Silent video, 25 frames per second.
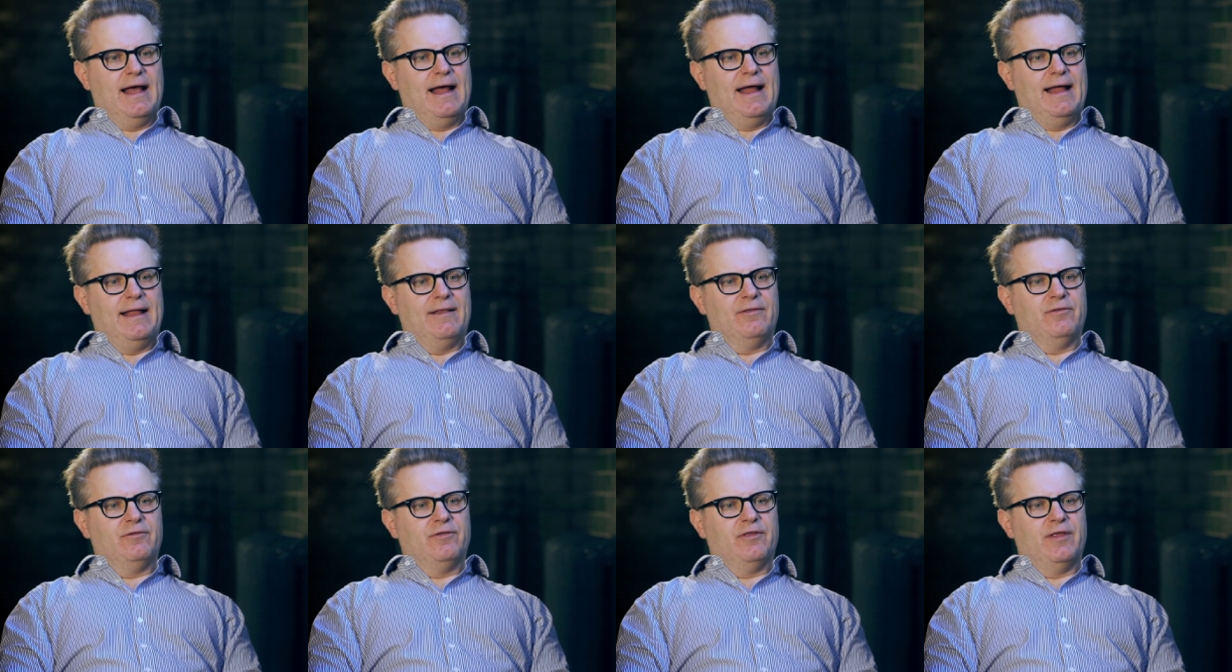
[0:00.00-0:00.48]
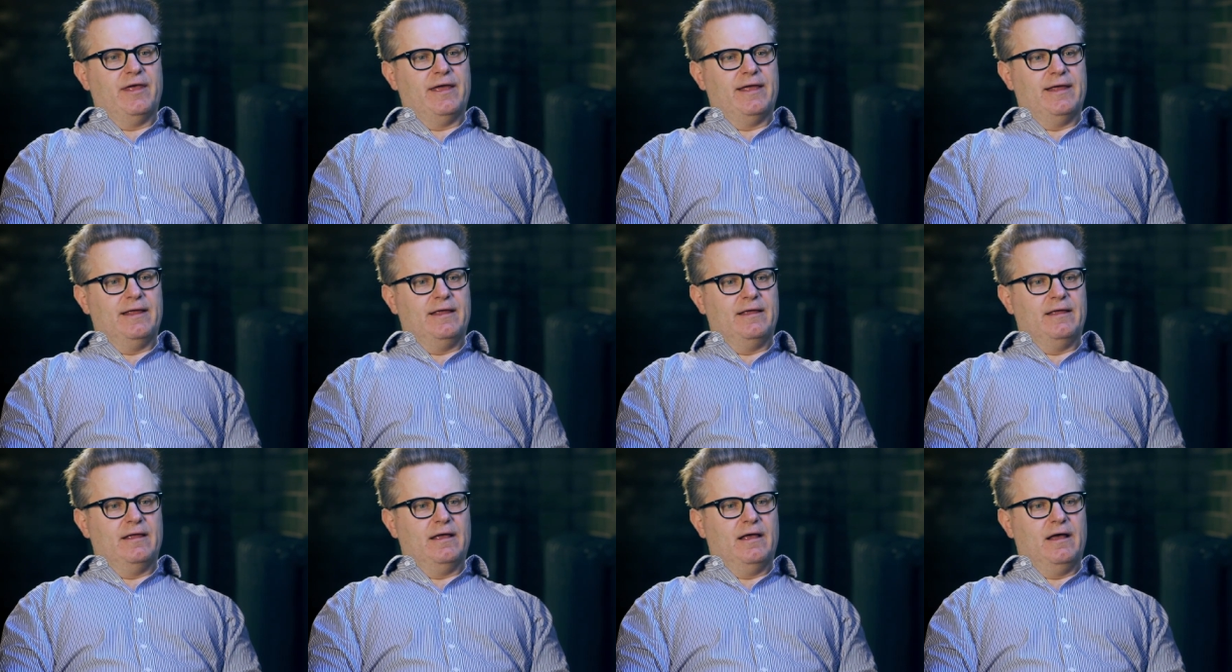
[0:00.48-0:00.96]
and
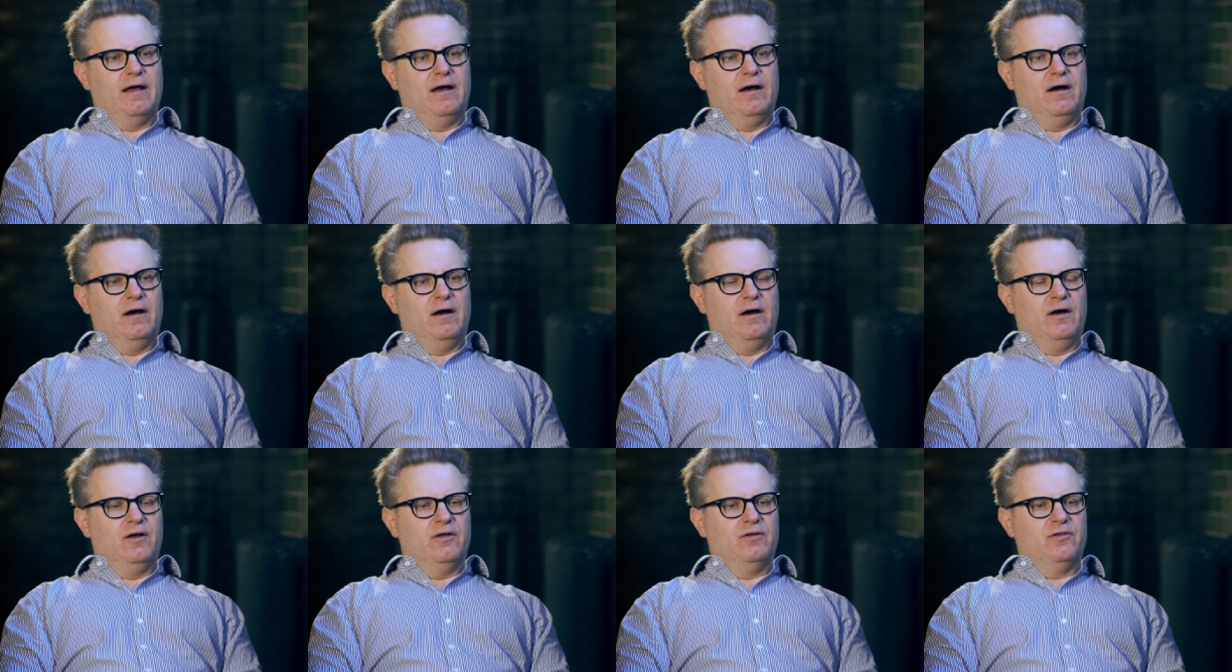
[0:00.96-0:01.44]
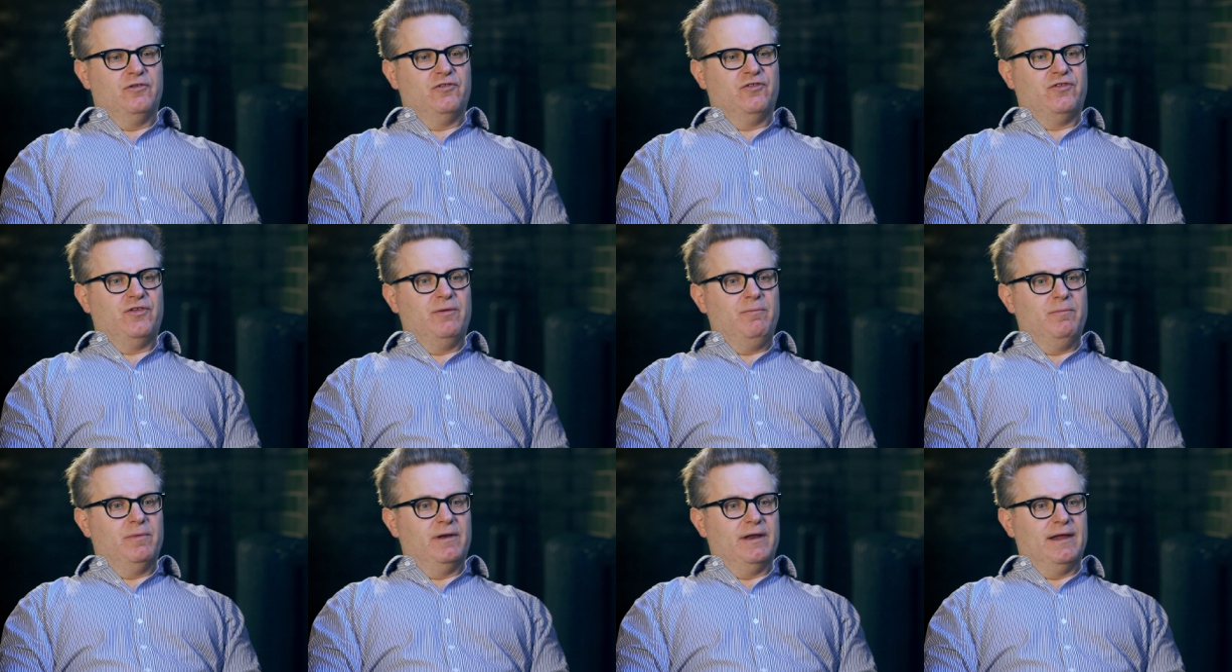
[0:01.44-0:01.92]
they are
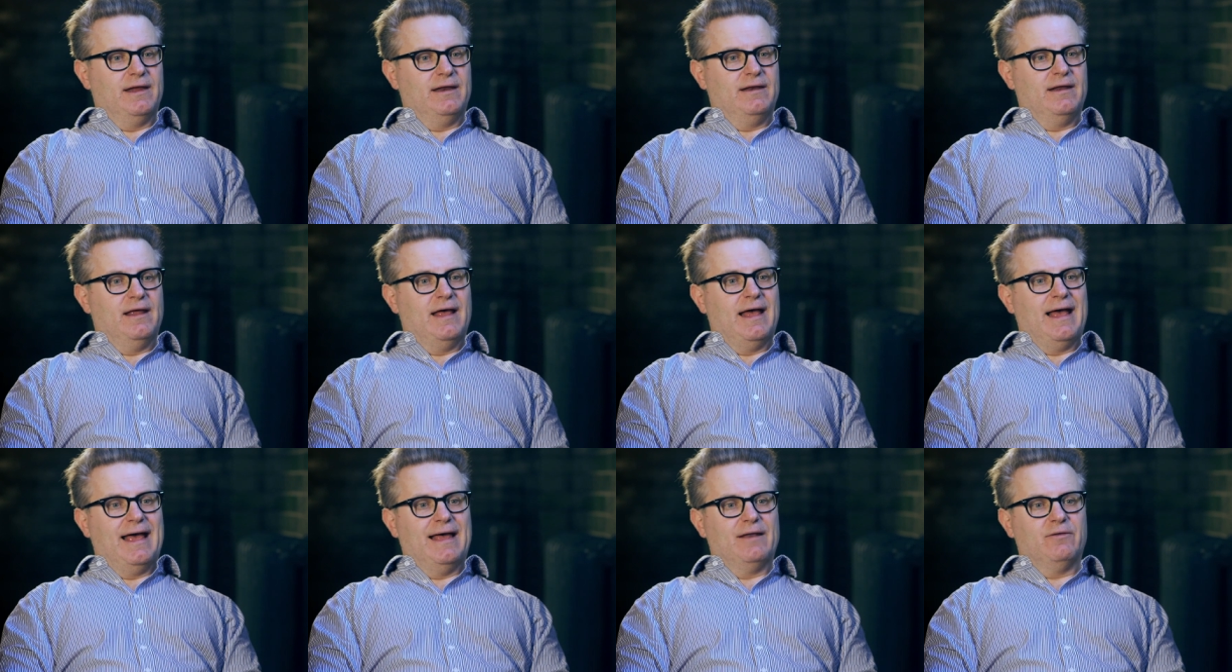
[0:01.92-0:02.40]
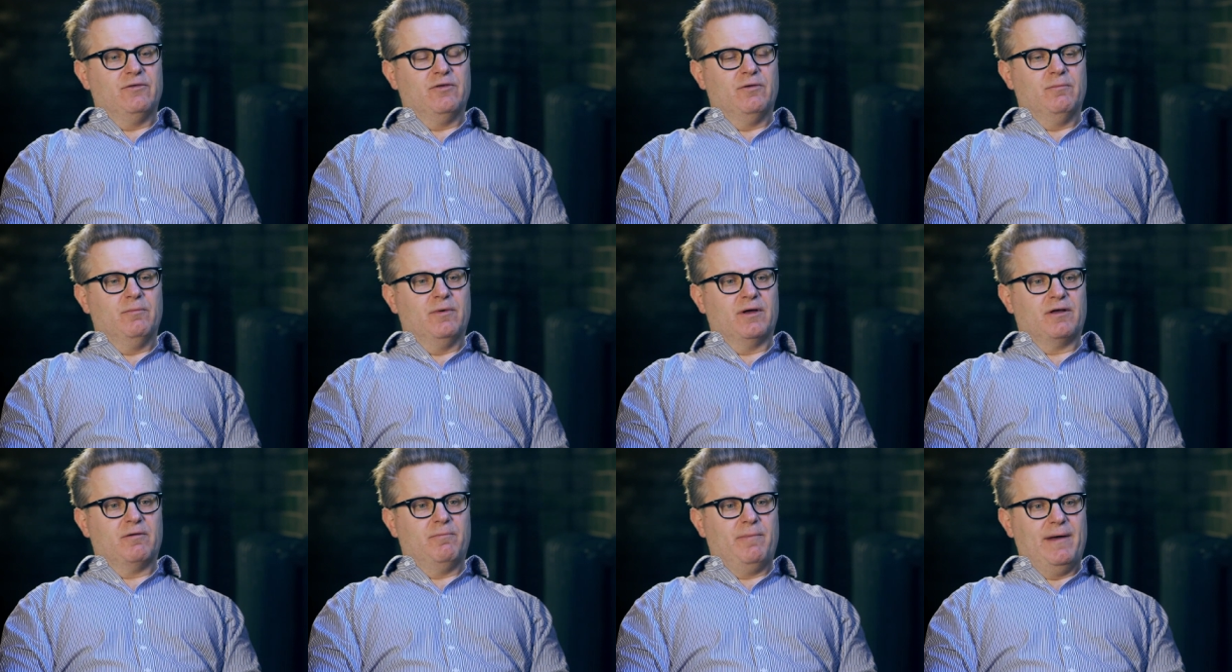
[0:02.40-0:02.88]
Cymbeline and
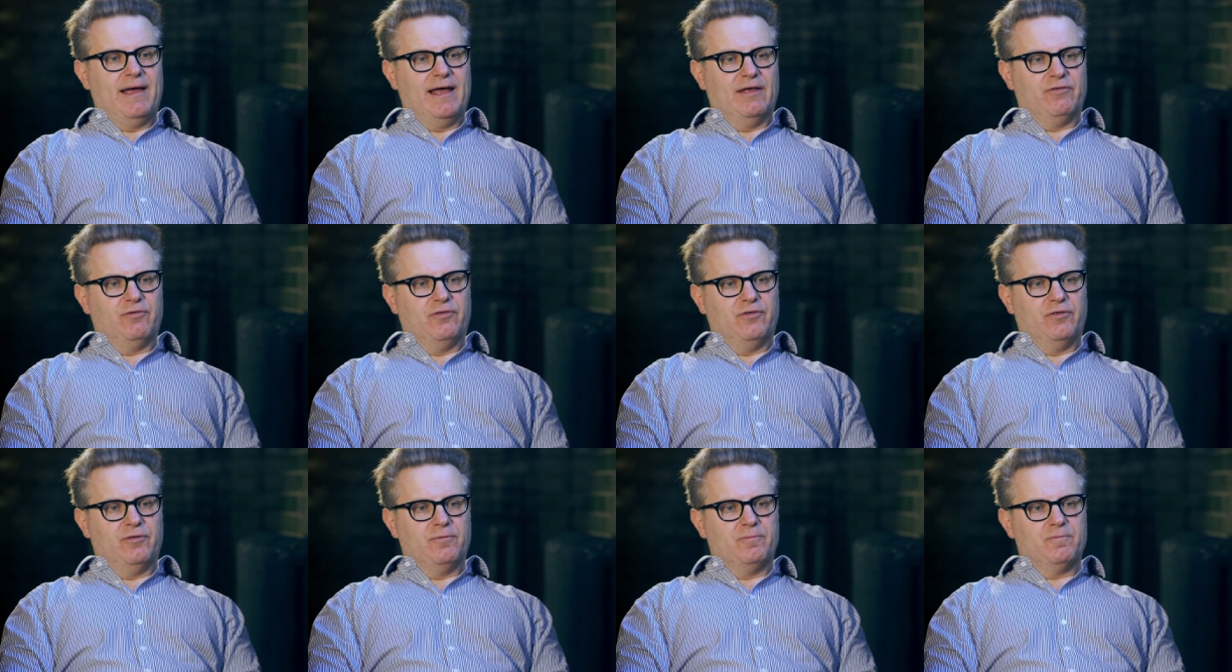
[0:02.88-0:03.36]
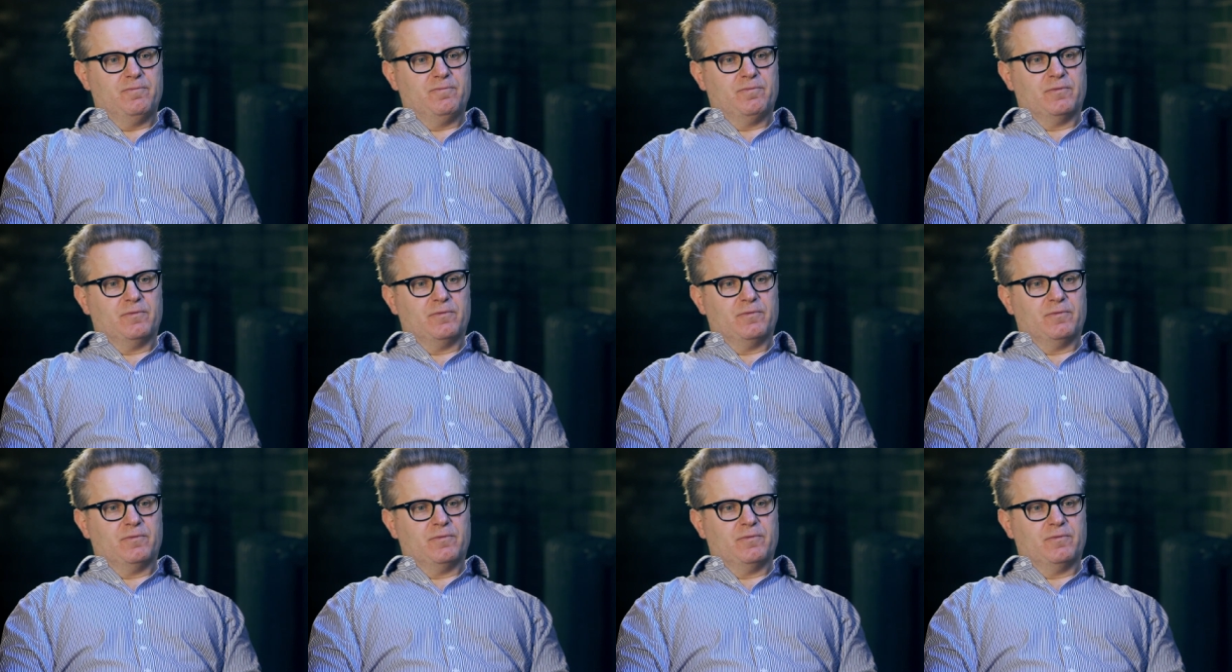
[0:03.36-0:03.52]
Macbeth.